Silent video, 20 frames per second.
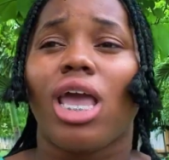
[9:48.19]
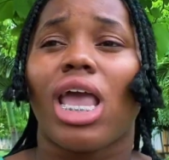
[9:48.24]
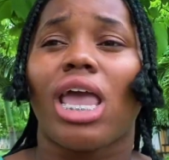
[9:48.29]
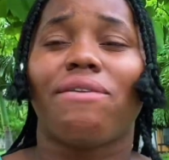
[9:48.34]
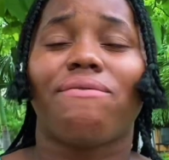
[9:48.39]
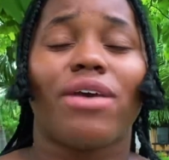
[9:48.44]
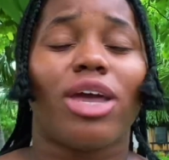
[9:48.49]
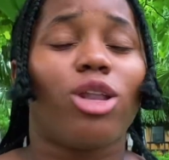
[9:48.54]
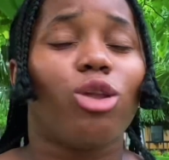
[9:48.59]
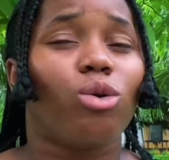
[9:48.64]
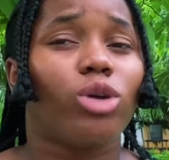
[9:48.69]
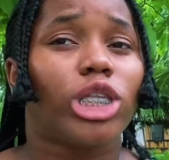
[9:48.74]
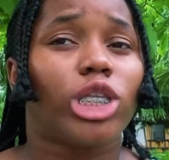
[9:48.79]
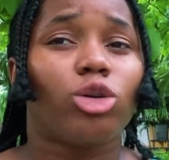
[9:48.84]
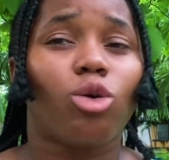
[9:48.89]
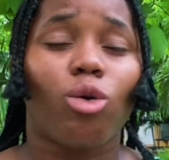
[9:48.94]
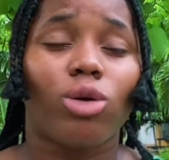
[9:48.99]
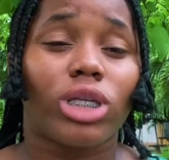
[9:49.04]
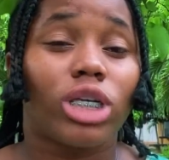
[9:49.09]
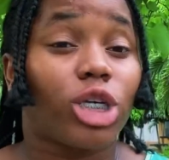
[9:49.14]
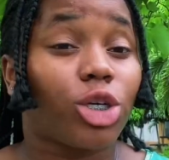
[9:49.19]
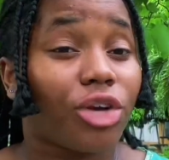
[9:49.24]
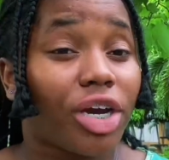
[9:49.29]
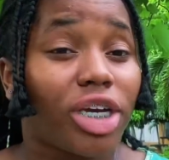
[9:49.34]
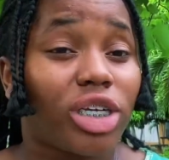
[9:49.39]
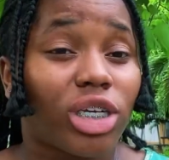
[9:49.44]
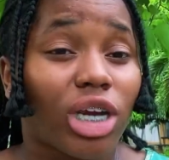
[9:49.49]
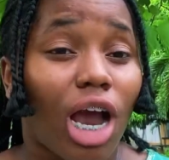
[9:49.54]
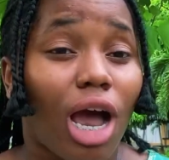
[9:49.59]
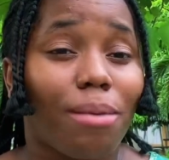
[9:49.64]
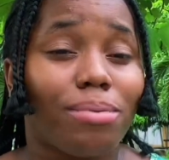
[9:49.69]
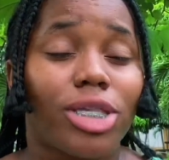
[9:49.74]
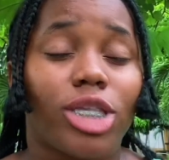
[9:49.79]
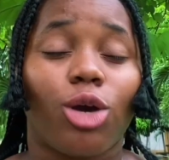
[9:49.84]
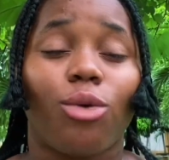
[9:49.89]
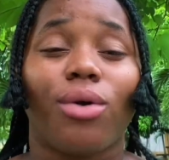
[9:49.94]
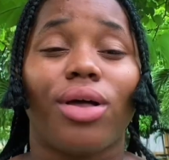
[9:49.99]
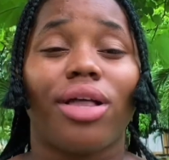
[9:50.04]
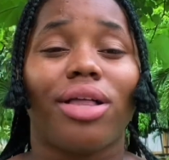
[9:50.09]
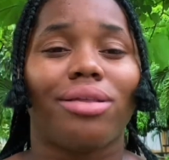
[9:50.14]
if you do 2 to 3 jobs,
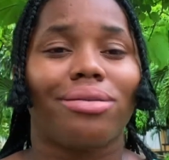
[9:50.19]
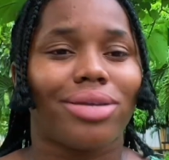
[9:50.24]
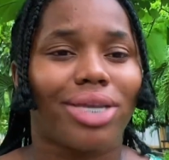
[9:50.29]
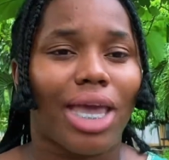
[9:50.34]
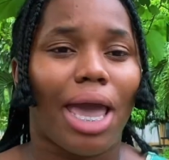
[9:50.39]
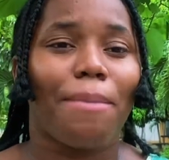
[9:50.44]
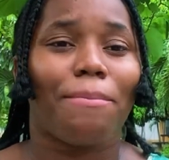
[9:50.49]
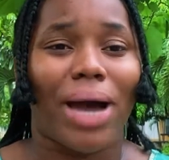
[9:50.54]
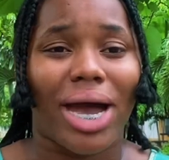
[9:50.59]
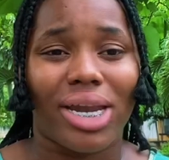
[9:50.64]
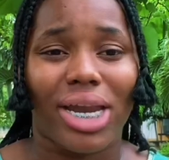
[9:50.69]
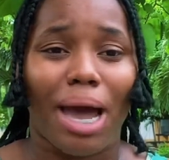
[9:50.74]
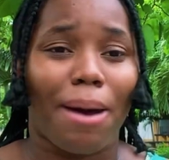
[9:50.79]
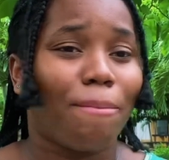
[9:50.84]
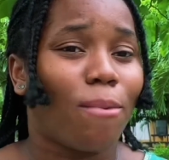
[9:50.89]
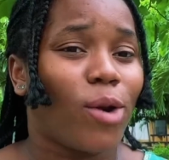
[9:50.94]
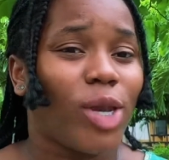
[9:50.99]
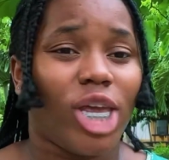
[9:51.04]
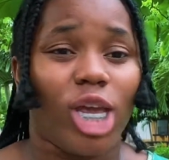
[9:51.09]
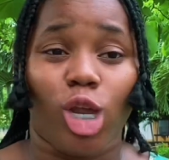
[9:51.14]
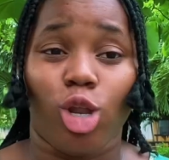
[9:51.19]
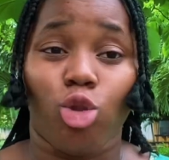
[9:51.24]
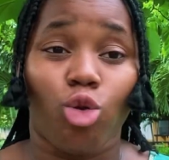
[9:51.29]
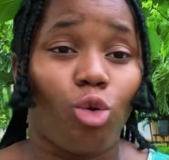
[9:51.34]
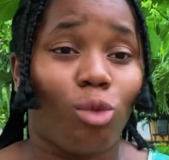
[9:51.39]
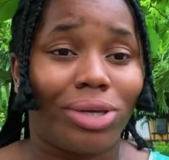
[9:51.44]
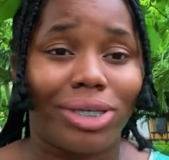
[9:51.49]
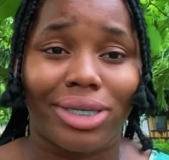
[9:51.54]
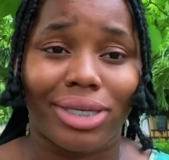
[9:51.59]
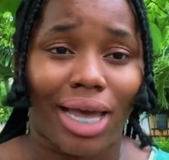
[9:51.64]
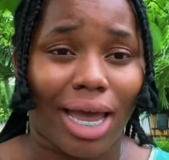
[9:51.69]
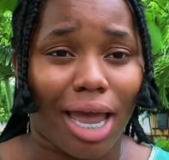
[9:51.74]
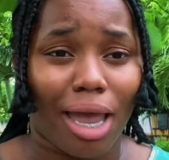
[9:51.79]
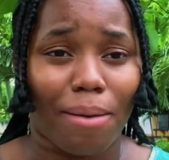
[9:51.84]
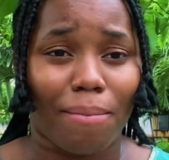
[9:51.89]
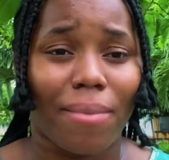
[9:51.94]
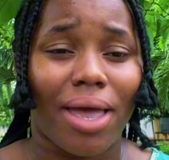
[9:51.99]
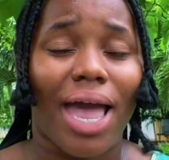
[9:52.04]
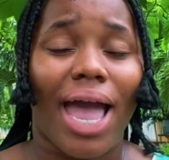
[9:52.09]
you will get back that money in no time.